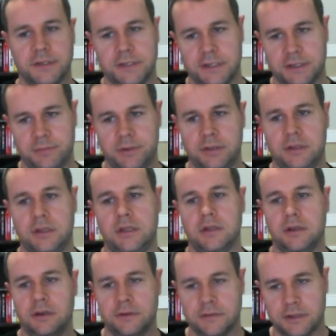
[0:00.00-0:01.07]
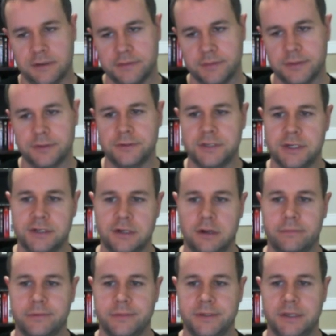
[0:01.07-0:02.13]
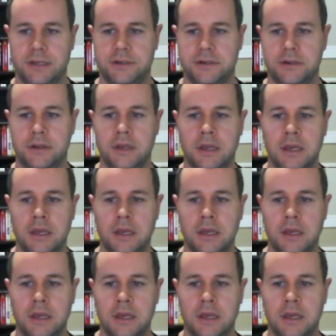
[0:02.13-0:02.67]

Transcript: accessibility and I also have some search engine optimization.